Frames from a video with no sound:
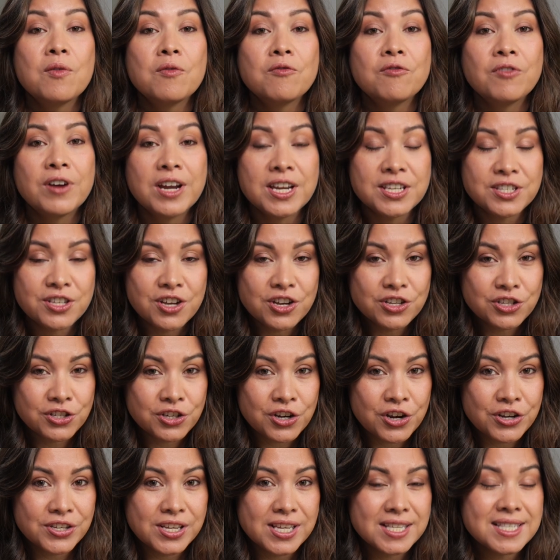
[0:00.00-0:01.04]
Research
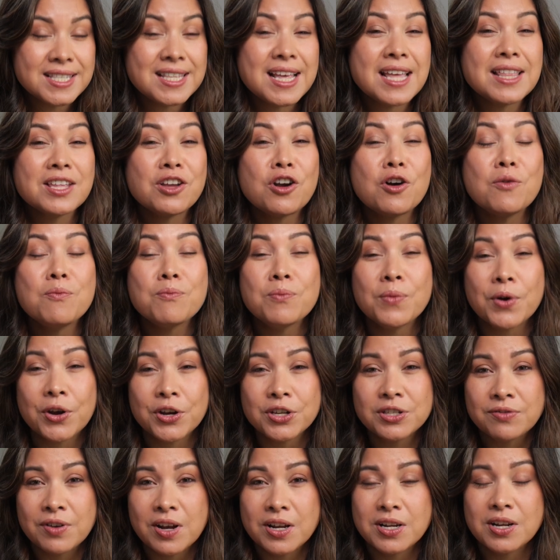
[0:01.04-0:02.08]
shows us that you're
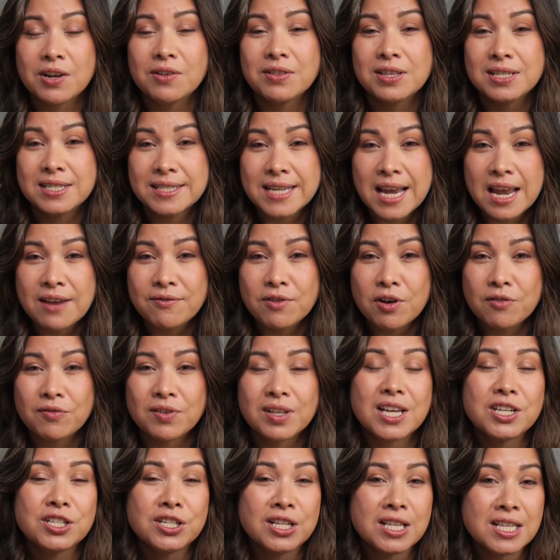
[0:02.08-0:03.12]
most fertile the day of
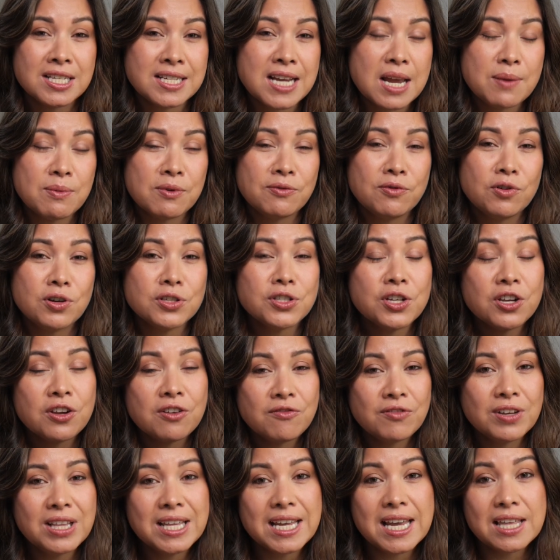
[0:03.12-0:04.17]
ovulation and the day before, so you
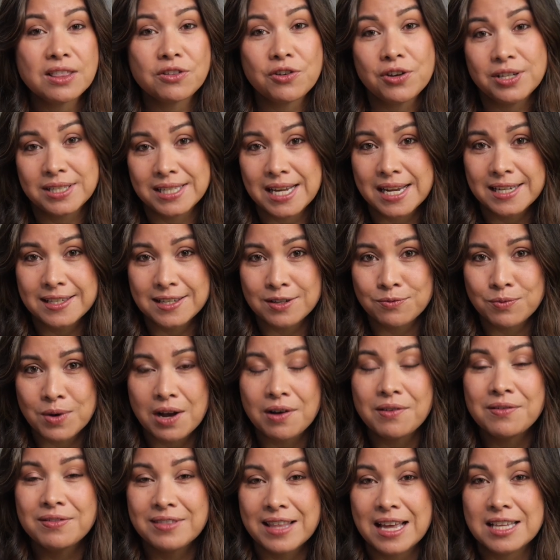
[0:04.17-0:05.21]
can really get those days as
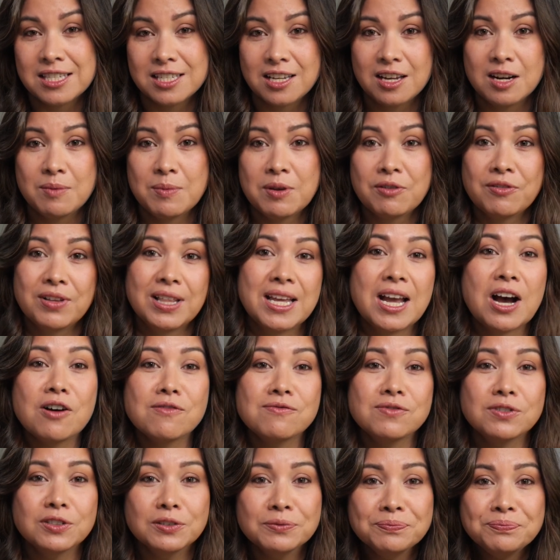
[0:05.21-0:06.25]
well. That's going to be really
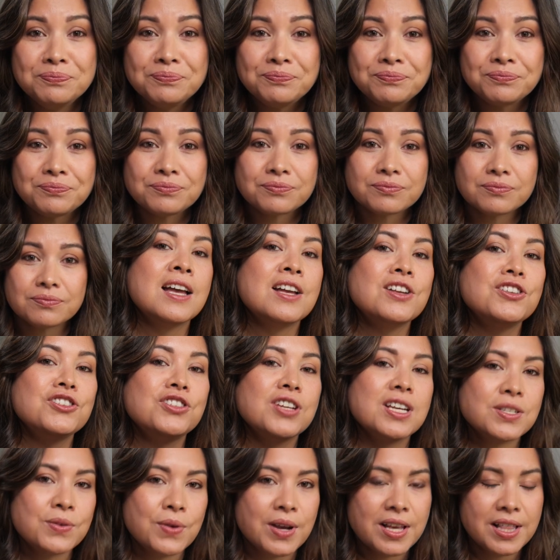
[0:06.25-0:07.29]
helpful.
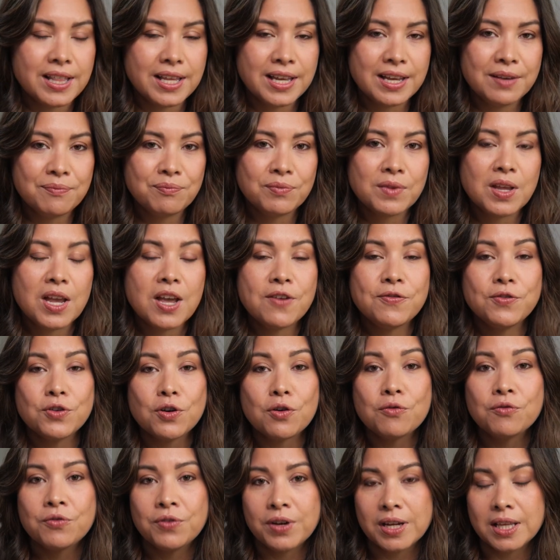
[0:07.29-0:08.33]
Just quickly, if
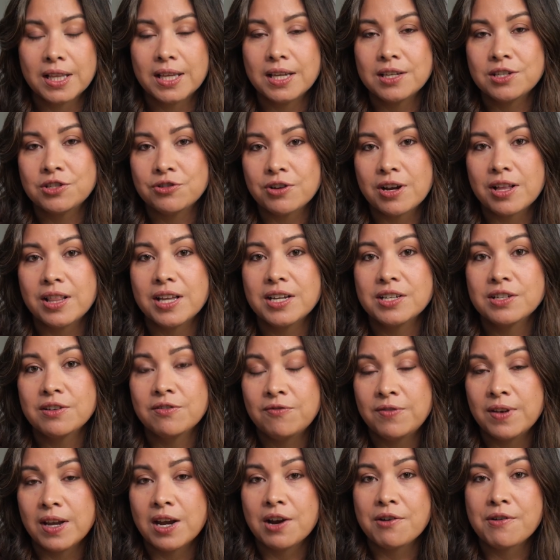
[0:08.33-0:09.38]
you're really struggling to
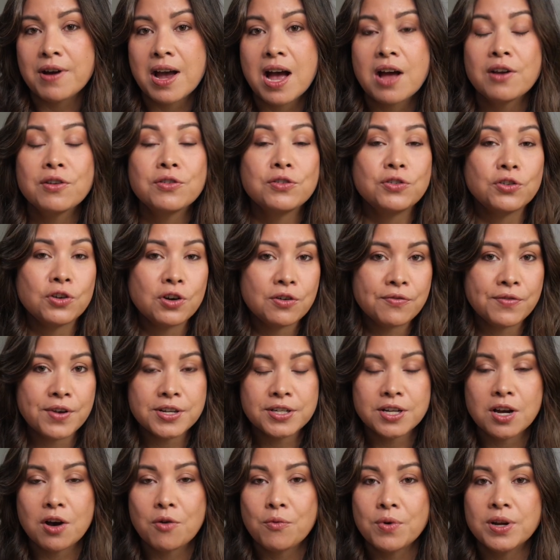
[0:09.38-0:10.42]
figure out your
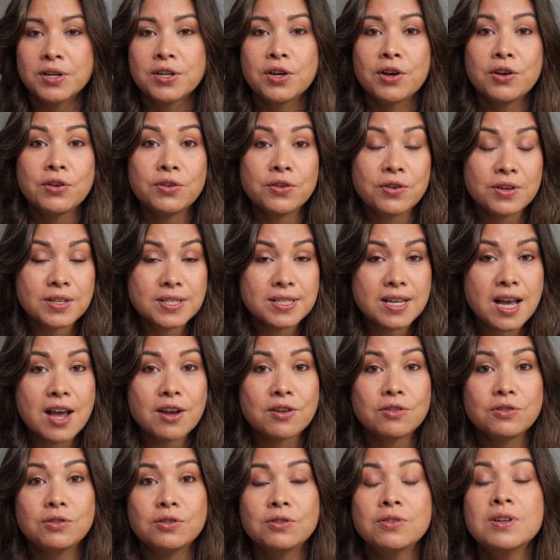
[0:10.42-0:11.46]
fertile window, your
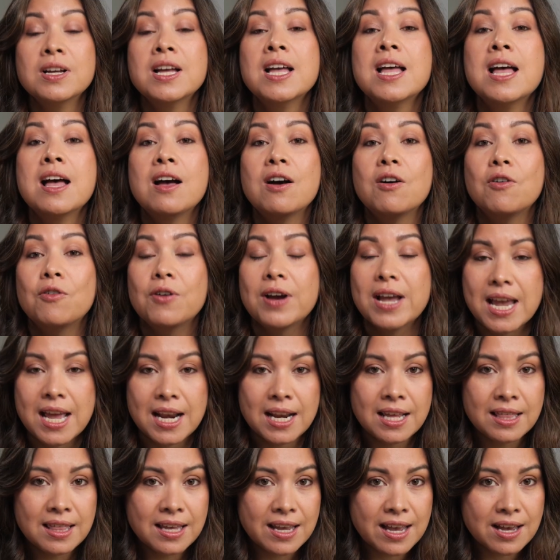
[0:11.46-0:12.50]
cycle, or
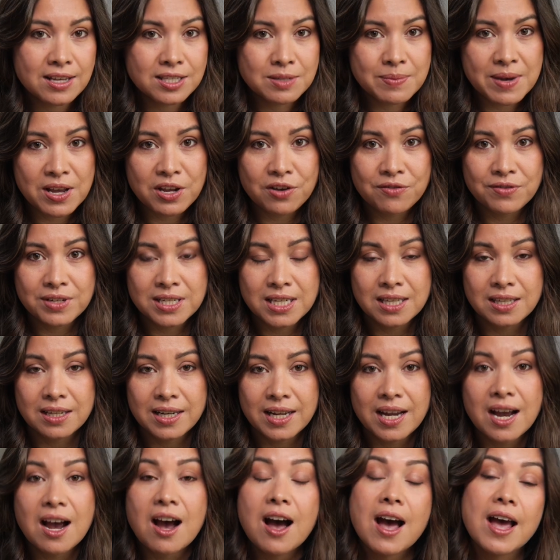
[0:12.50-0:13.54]
anything else about your
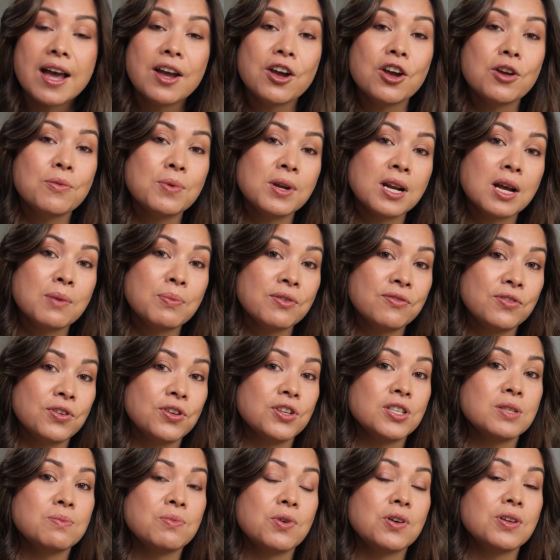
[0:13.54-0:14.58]
fertility, I open up a few
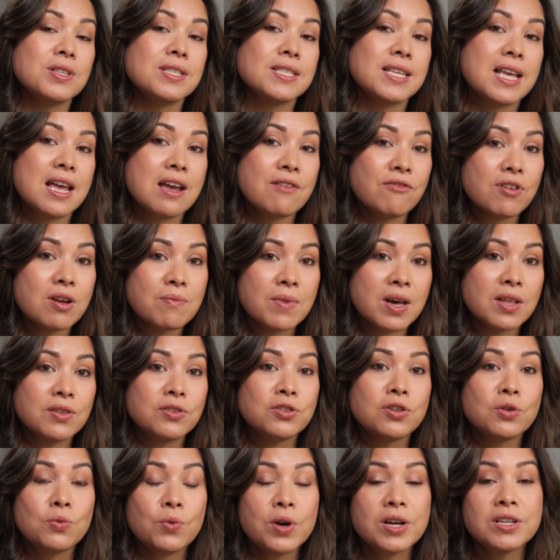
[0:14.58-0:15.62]
spots every month
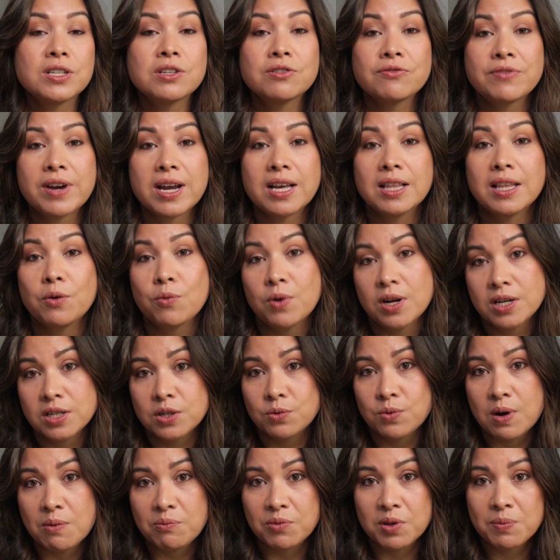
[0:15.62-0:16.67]
to work directly
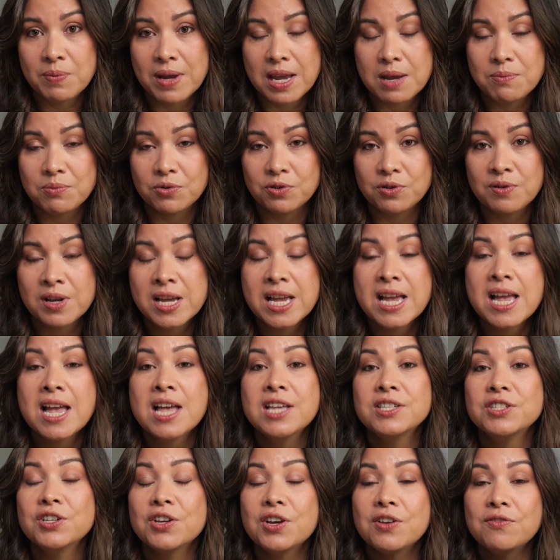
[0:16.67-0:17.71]
one-to-one with people.
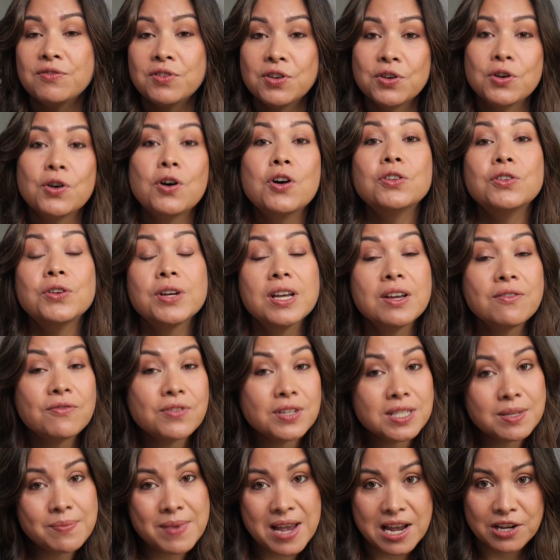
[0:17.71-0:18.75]
So if you're looking for
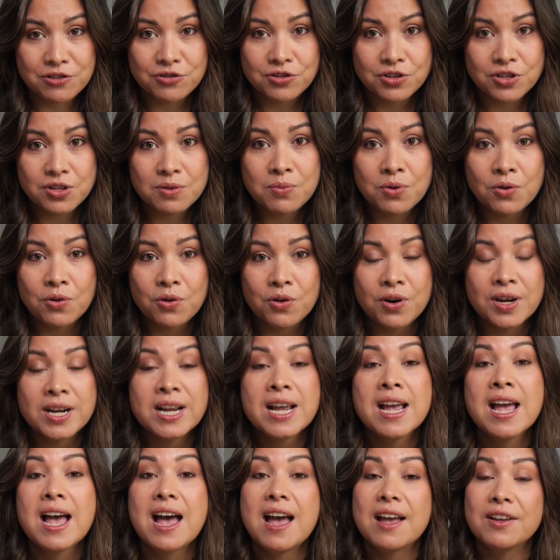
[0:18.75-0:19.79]
some extra support
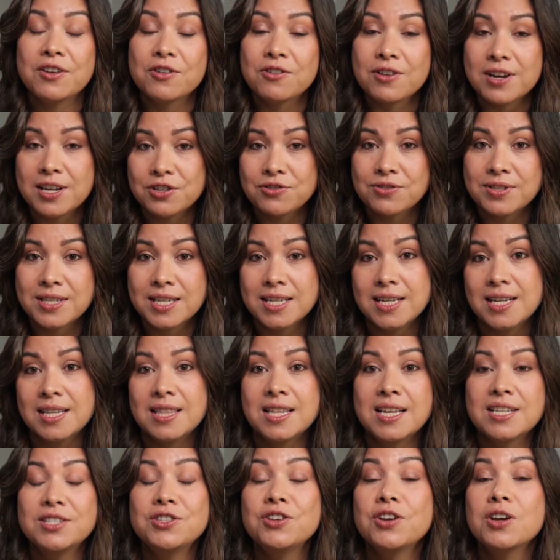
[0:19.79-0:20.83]
and you're interested in
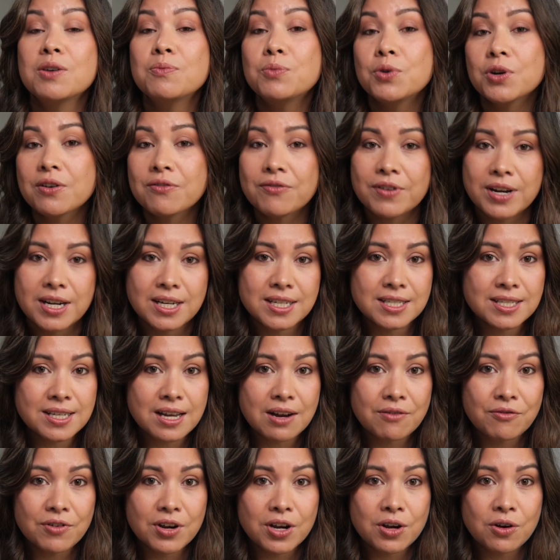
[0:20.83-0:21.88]
this, you can book a free
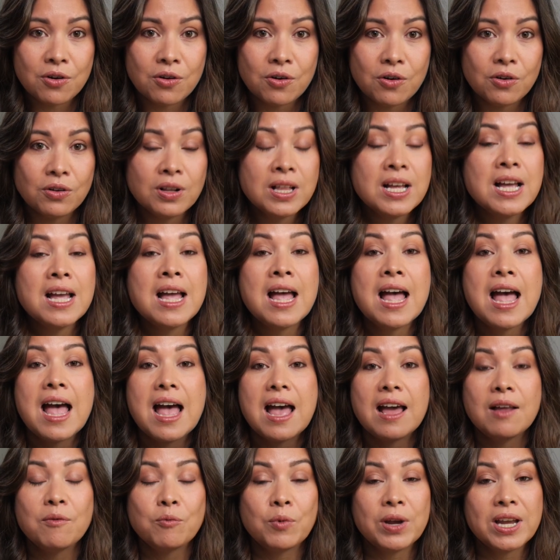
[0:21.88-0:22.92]
discovery call
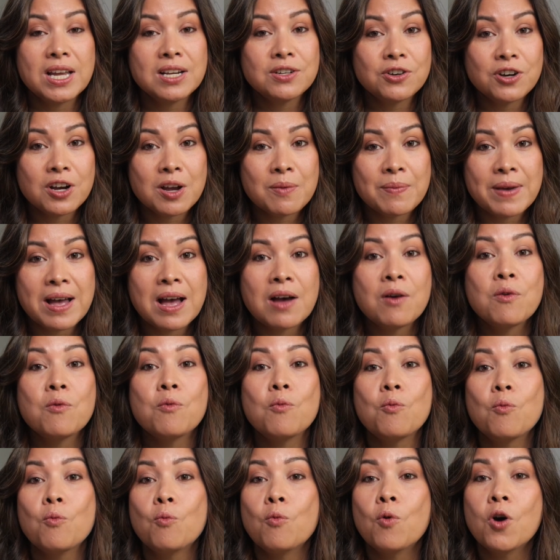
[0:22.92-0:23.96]
and we can talk about
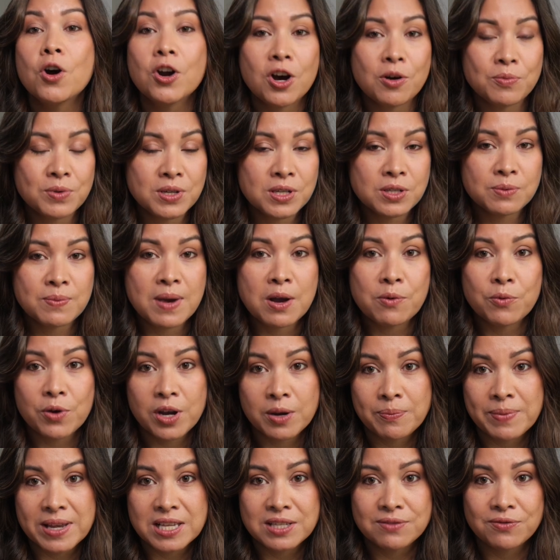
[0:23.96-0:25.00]
what options might work
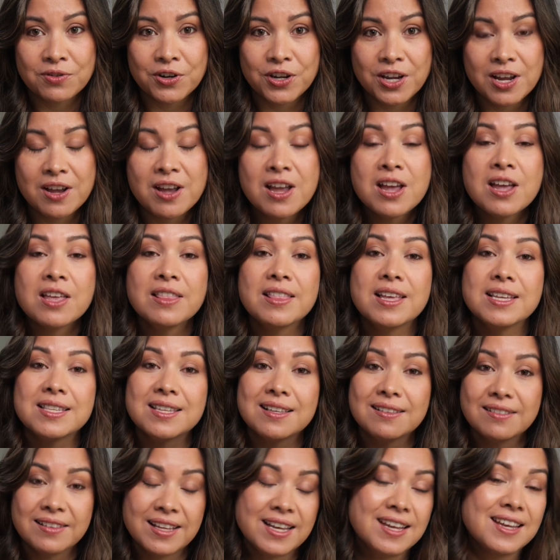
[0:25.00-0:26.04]
best for you. There's a
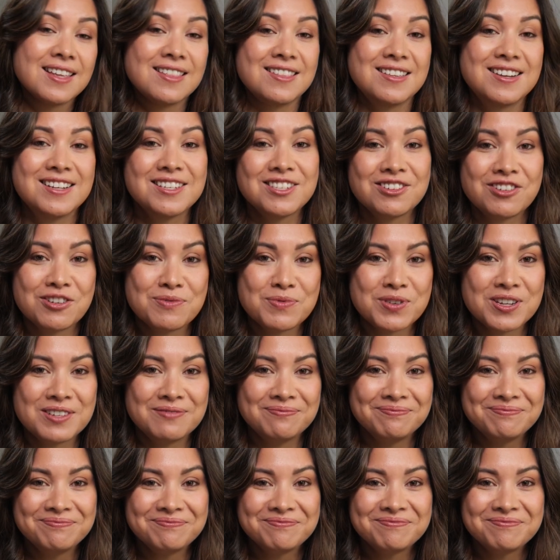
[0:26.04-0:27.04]
link in the description.